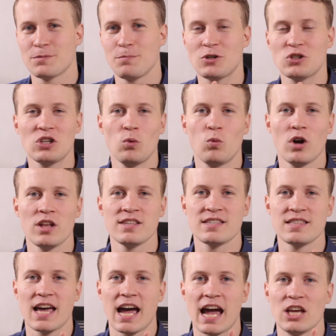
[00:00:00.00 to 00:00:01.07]
especially
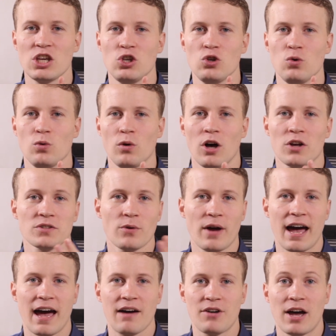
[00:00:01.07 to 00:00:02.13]
ones that you also
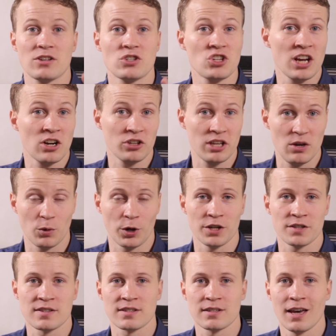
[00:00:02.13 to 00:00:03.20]
have as channel
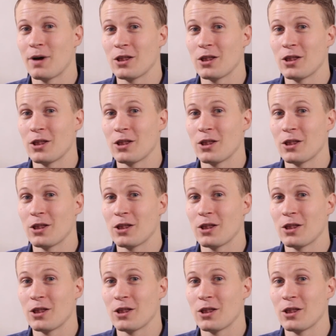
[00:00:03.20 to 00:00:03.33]
keywords.